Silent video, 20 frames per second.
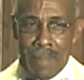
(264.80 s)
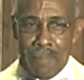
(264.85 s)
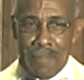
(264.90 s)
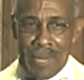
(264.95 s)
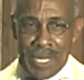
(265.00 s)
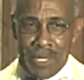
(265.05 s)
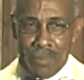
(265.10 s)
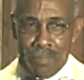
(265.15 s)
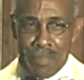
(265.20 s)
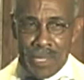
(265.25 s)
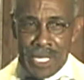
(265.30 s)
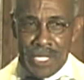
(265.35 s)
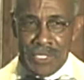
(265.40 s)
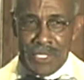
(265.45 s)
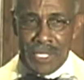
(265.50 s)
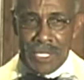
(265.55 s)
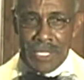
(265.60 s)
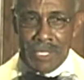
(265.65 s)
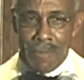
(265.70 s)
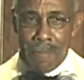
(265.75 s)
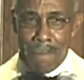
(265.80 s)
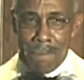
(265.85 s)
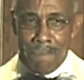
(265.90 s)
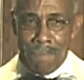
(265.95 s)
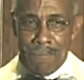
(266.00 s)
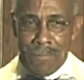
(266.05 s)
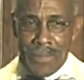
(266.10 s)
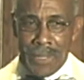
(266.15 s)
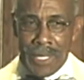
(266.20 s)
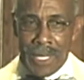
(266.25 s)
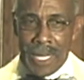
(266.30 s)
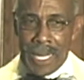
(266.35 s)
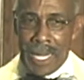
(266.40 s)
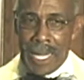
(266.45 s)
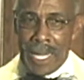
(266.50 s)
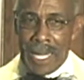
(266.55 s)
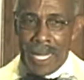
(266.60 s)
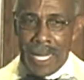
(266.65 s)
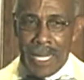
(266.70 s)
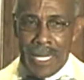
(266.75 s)
better pension.
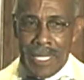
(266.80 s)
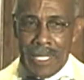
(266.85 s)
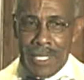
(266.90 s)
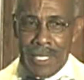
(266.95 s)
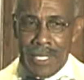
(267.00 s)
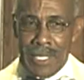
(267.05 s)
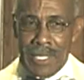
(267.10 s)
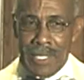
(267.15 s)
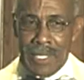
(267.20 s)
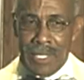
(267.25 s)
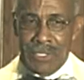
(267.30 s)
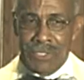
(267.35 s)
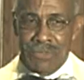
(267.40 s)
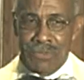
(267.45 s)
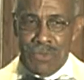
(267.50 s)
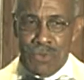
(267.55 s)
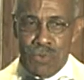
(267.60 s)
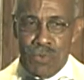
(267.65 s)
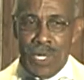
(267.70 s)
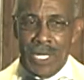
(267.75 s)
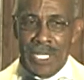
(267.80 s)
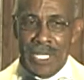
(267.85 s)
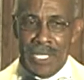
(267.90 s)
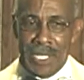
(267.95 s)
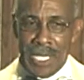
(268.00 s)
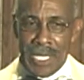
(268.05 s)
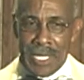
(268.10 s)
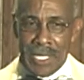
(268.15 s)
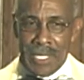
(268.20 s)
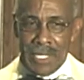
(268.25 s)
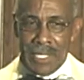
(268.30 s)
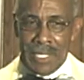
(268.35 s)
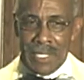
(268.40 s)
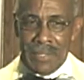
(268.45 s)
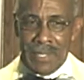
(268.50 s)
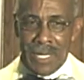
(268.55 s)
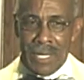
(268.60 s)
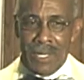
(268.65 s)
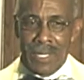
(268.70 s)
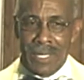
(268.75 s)
It's really needed.
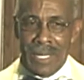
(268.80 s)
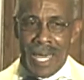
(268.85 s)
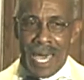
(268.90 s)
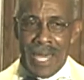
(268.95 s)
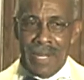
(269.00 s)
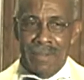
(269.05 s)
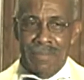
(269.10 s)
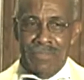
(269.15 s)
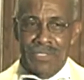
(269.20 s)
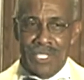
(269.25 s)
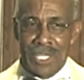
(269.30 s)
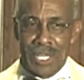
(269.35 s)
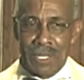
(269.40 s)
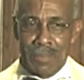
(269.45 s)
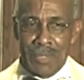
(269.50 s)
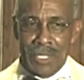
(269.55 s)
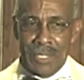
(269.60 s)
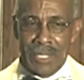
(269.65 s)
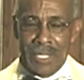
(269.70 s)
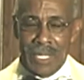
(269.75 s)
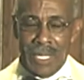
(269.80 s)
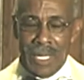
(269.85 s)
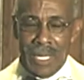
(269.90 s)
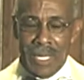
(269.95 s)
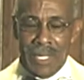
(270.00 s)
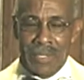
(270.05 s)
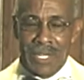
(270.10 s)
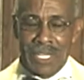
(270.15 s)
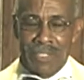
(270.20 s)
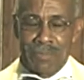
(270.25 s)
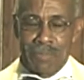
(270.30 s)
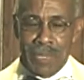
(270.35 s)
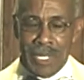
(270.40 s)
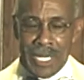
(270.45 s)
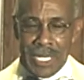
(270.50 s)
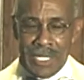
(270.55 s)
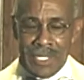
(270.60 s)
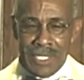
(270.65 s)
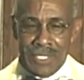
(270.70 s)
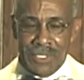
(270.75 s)
There are a lot of gentlemen that have
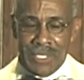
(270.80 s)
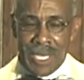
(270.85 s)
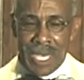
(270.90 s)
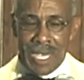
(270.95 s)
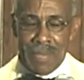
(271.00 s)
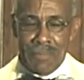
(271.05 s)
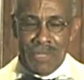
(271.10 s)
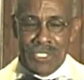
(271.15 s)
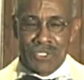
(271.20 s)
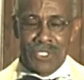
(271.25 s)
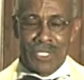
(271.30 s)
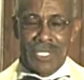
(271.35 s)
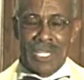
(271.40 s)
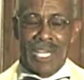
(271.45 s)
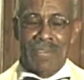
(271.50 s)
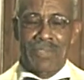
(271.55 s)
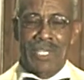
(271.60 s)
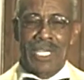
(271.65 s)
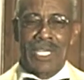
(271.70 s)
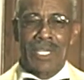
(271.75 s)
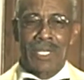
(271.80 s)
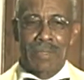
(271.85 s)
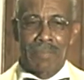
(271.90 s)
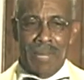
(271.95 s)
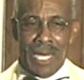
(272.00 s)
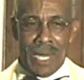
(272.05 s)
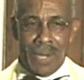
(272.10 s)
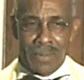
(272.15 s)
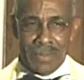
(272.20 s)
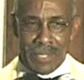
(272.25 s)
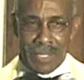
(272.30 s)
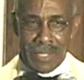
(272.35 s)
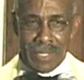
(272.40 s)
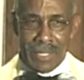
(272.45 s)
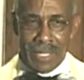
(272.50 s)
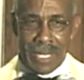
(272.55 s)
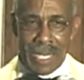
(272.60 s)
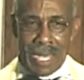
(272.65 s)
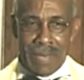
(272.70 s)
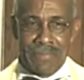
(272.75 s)
played this game that you never hear about
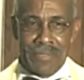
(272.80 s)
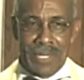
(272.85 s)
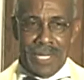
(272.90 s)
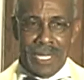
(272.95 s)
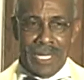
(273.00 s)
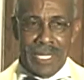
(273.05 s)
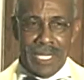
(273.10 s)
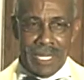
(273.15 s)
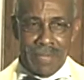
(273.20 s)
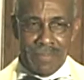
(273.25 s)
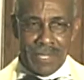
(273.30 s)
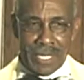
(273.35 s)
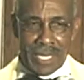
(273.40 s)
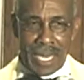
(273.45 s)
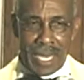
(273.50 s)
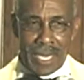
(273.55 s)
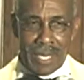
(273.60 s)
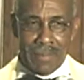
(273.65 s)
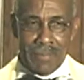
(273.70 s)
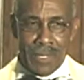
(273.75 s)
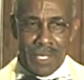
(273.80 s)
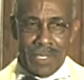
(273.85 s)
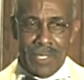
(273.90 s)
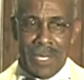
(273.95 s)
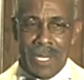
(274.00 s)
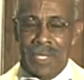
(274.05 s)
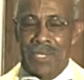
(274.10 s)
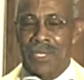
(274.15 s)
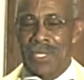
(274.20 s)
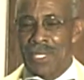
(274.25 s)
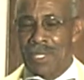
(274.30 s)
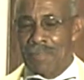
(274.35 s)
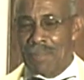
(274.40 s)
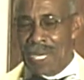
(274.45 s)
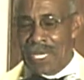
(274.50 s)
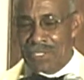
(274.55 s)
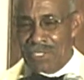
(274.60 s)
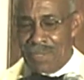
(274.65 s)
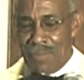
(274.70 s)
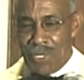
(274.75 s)
after they leave the game. Yeah, you hear
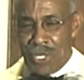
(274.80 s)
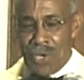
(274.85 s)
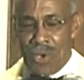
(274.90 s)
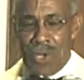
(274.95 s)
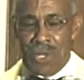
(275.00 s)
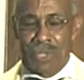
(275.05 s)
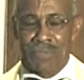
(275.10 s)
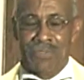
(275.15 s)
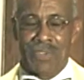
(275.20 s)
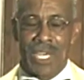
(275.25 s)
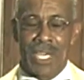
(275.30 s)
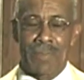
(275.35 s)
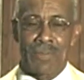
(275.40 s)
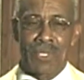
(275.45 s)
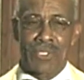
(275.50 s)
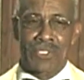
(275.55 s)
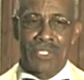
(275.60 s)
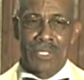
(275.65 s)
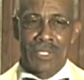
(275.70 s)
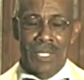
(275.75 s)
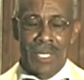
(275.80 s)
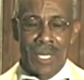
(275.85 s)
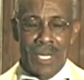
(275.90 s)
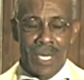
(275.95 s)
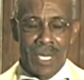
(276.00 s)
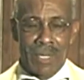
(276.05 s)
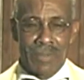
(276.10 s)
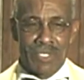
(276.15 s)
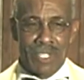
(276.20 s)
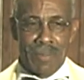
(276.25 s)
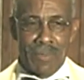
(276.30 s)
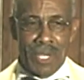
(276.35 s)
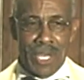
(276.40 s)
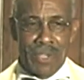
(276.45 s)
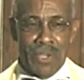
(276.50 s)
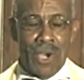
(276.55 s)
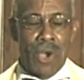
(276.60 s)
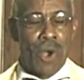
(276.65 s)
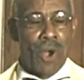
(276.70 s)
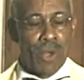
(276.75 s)
about some of the Hall of Famers and some
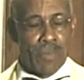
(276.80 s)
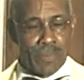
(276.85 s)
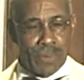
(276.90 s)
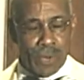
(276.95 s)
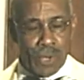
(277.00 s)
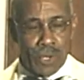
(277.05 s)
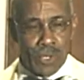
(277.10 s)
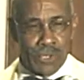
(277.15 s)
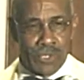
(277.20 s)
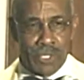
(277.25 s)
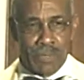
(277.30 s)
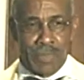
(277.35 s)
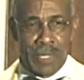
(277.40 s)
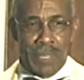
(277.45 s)
other All-Pros and